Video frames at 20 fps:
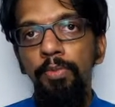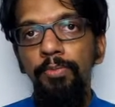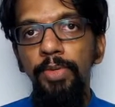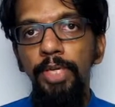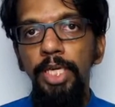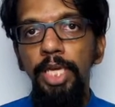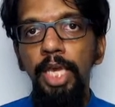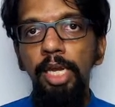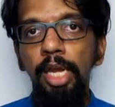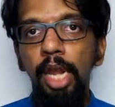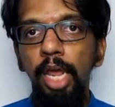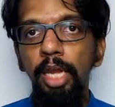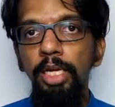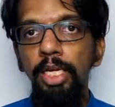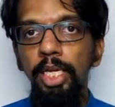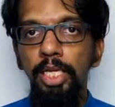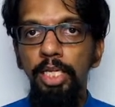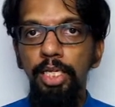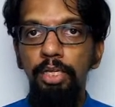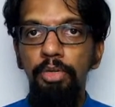we can
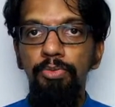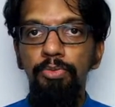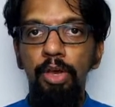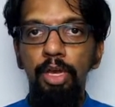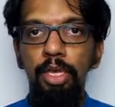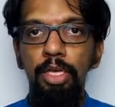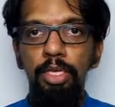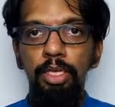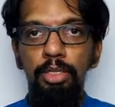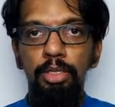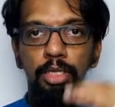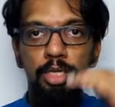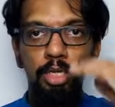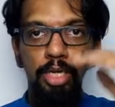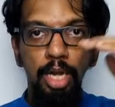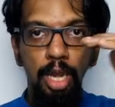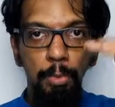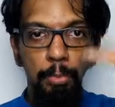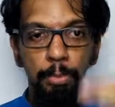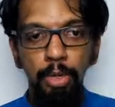identify a
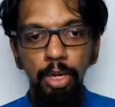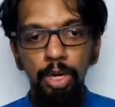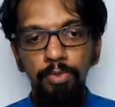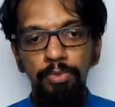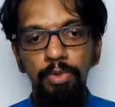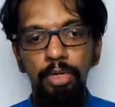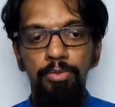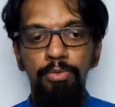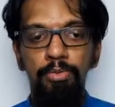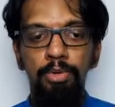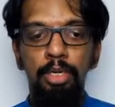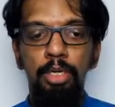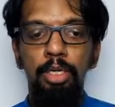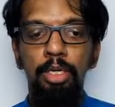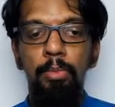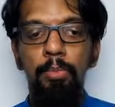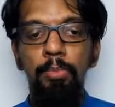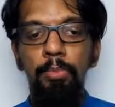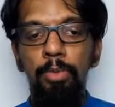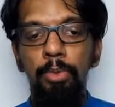number of different
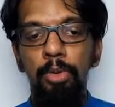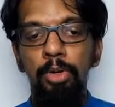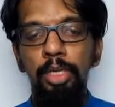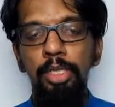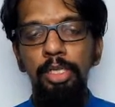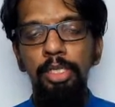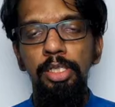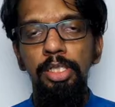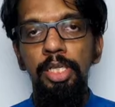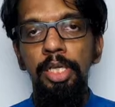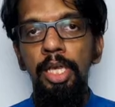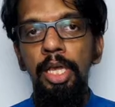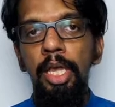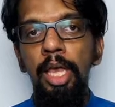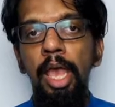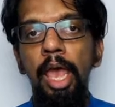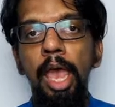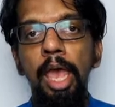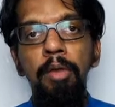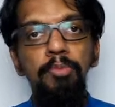components,
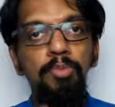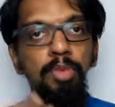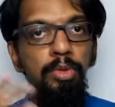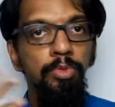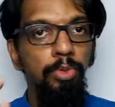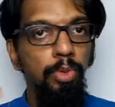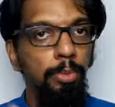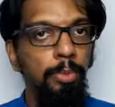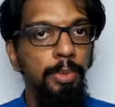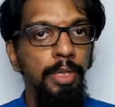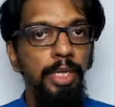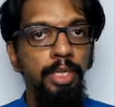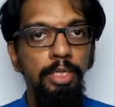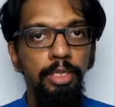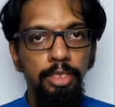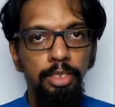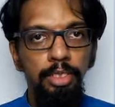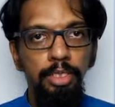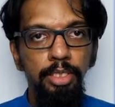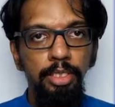and we would be
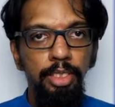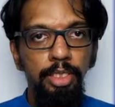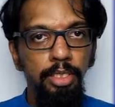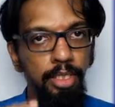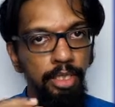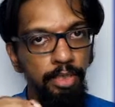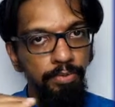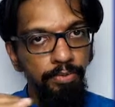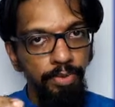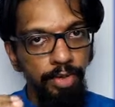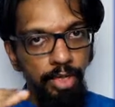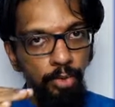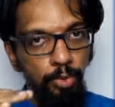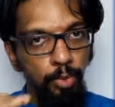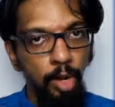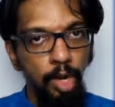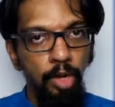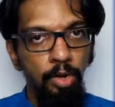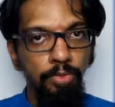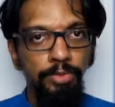interested in different
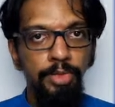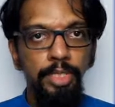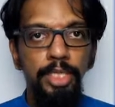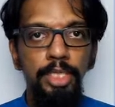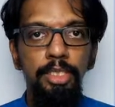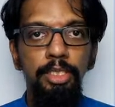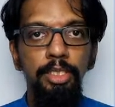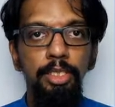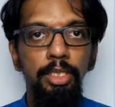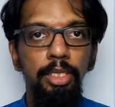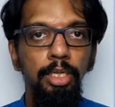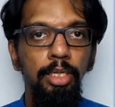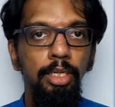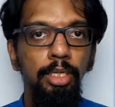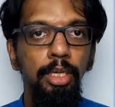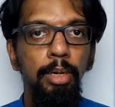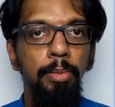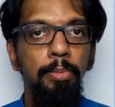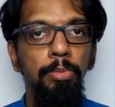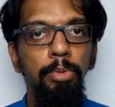one of these
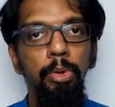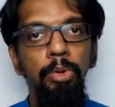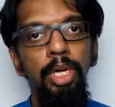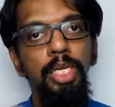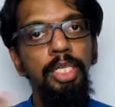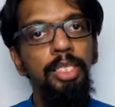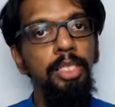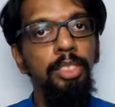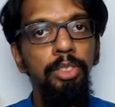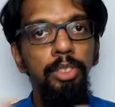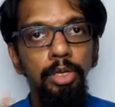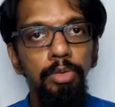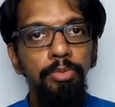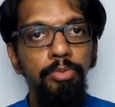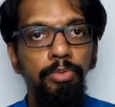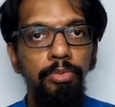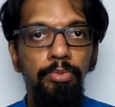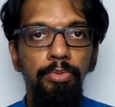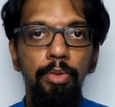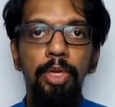components in sort of
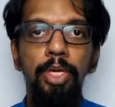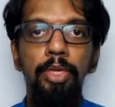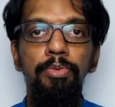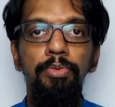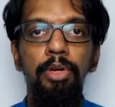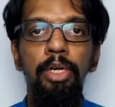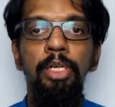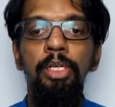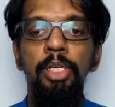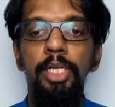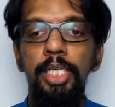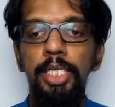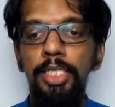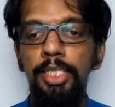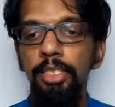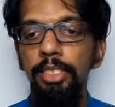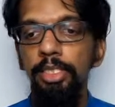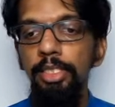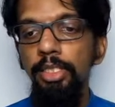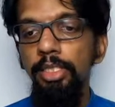for different
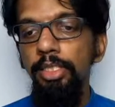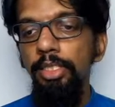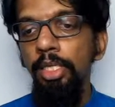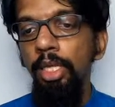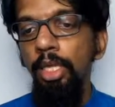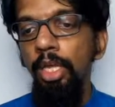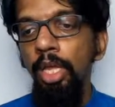reasons.